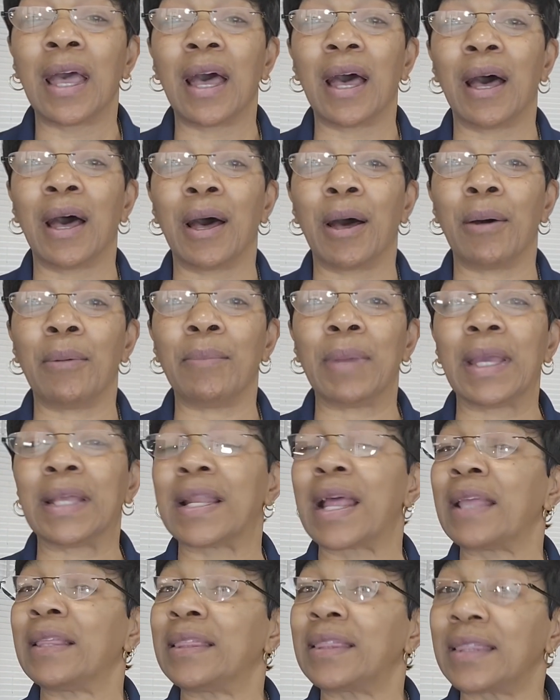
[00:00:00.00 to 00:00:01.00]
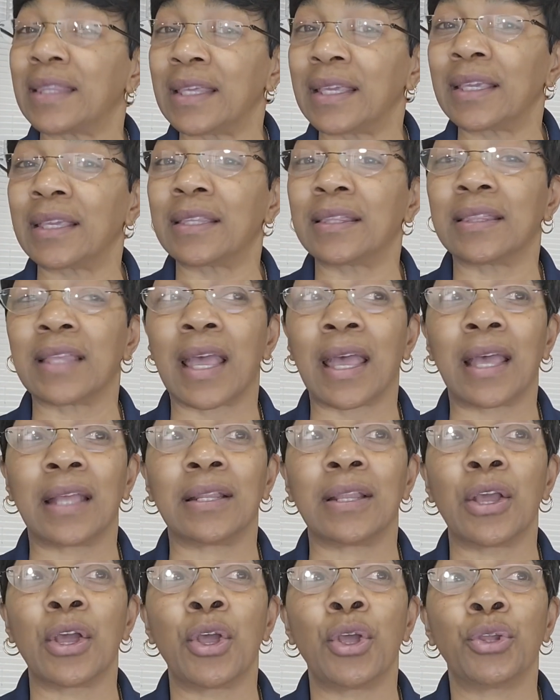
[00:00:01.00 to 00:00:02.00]
And I think
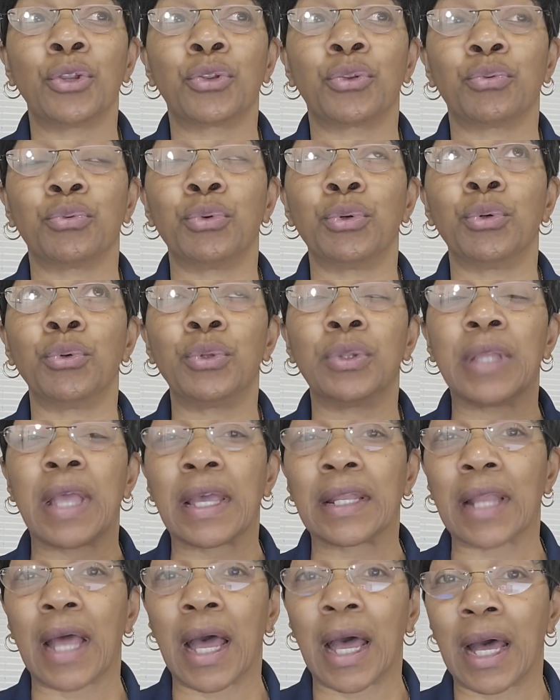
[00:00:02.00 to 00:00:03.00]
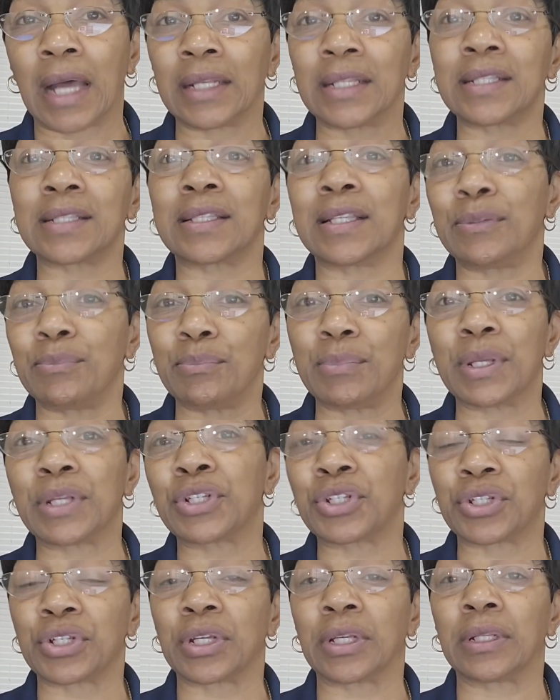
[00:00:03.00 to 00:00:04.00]
that through that honest
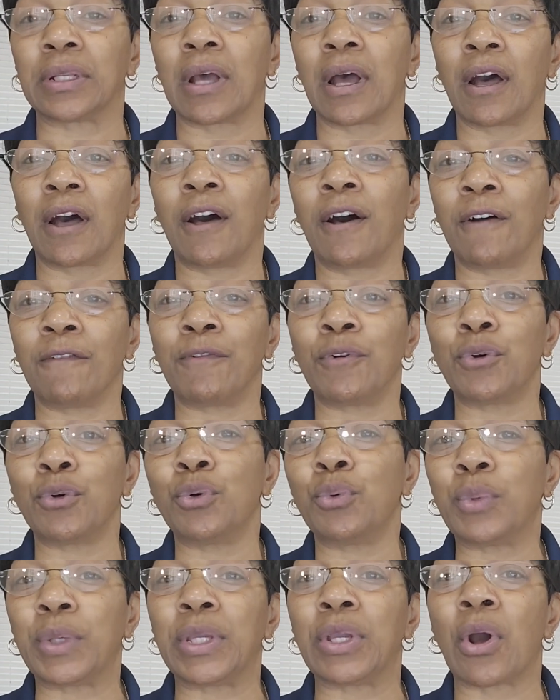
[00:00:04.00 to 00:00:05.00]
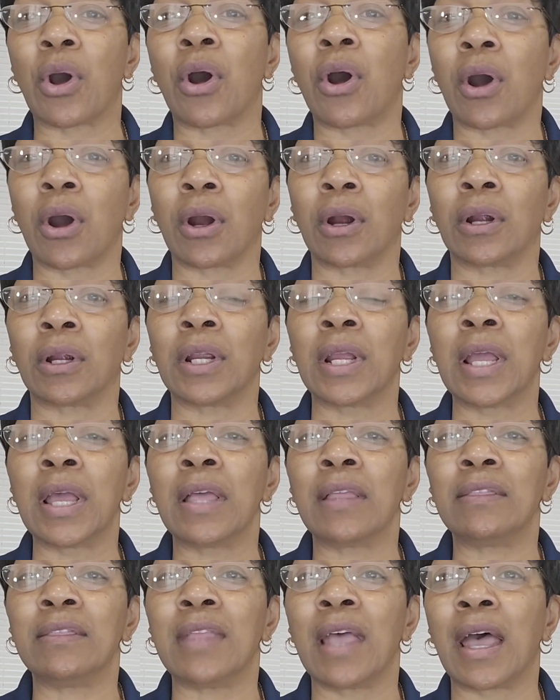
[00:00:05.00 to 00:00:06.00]
admission of who we are,
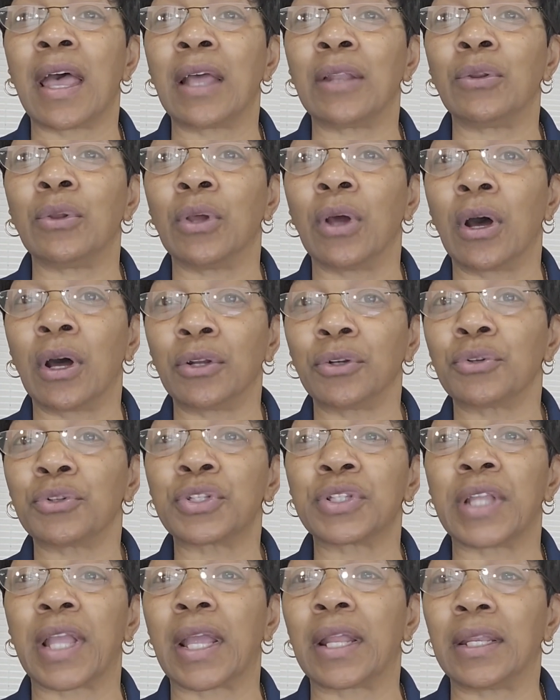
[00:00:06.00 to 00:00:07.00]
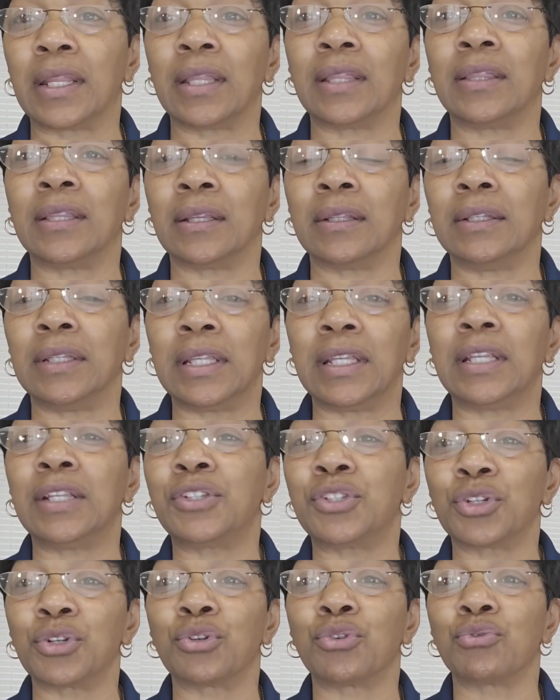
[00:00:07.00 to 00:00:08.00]
that understanding the
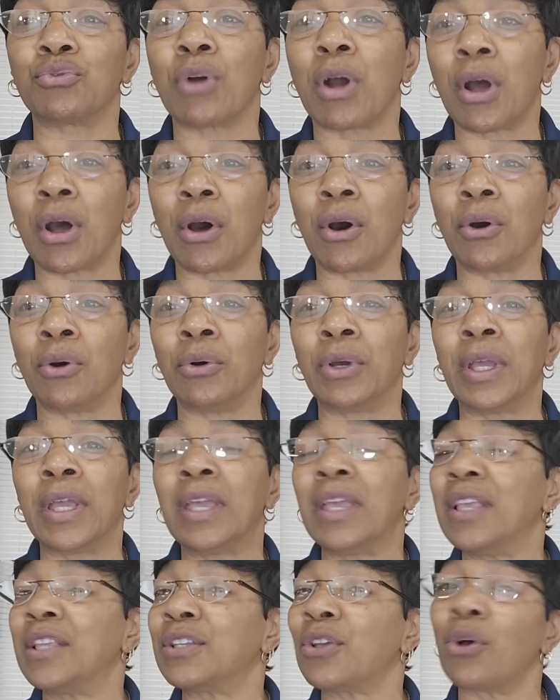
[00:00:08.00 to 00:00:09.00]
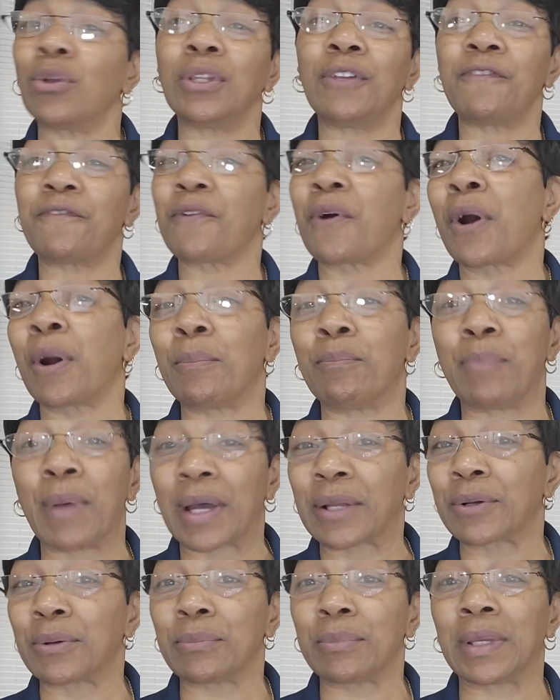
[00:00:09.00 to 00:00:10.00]
need to grow is only for our
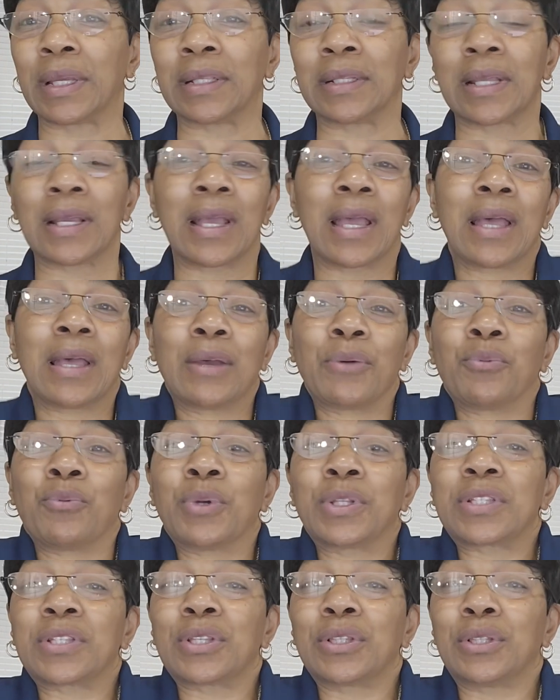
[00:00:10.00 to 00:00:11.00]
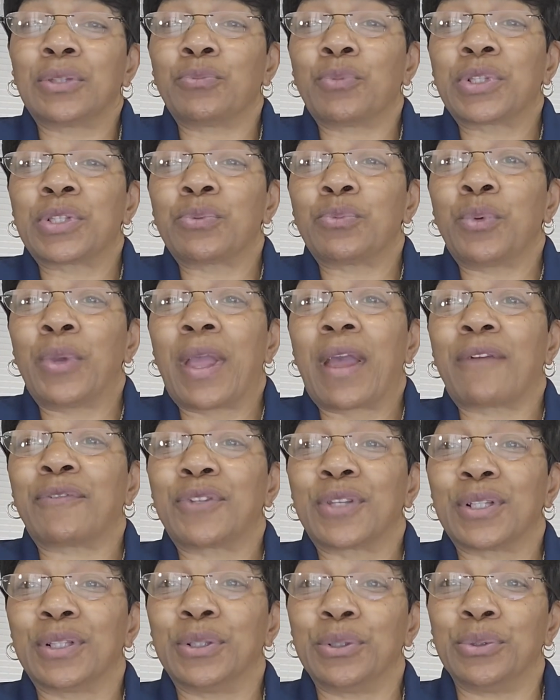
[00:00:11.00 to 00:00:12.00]
betterment, what we have
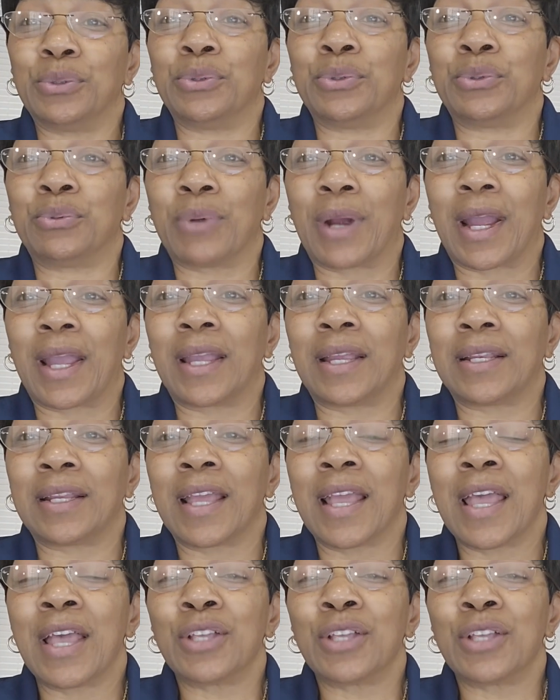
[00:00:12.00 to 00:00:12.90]
to lose, right?